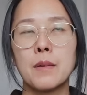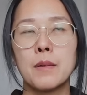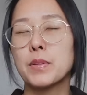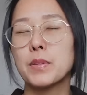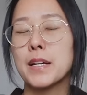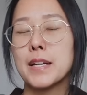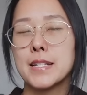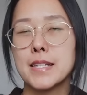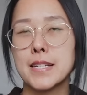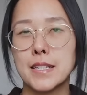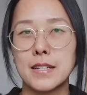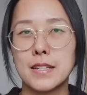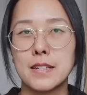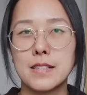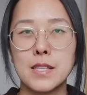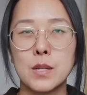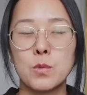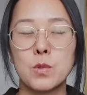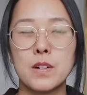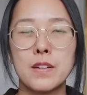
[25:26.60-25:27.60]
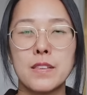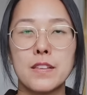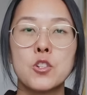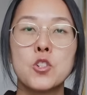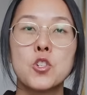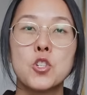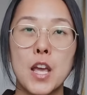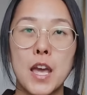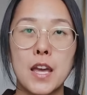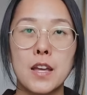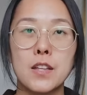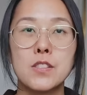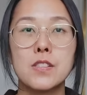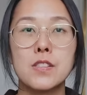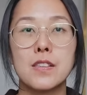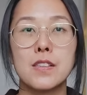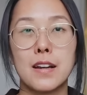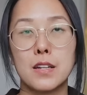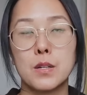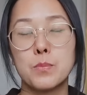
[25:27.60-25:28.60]
planting it somewhere in the shade so
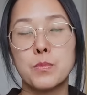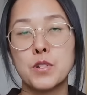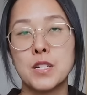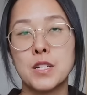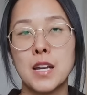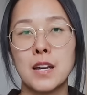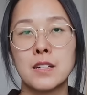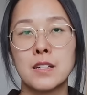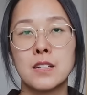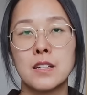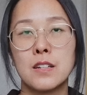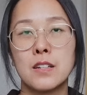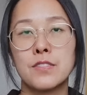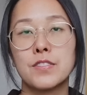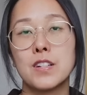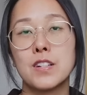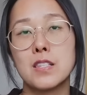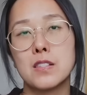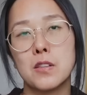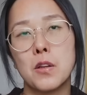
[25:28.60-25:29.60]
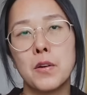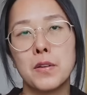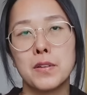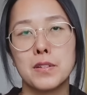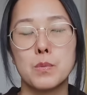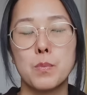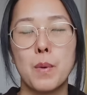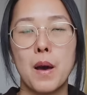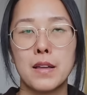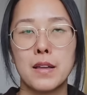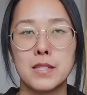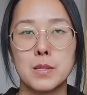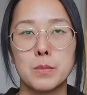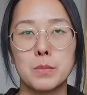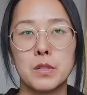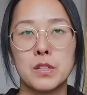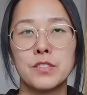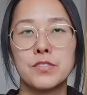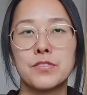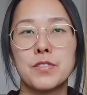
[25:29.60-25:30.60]
that I can protect it for as long as
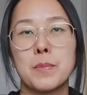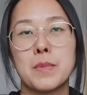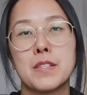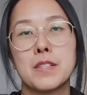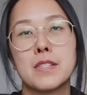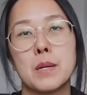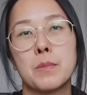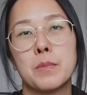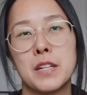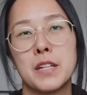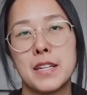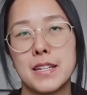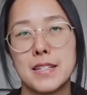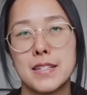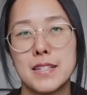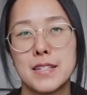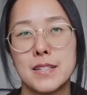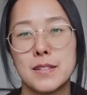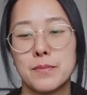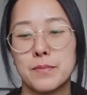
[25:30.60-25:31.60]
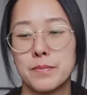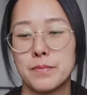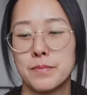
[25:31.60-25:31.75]
possible from the summer heat.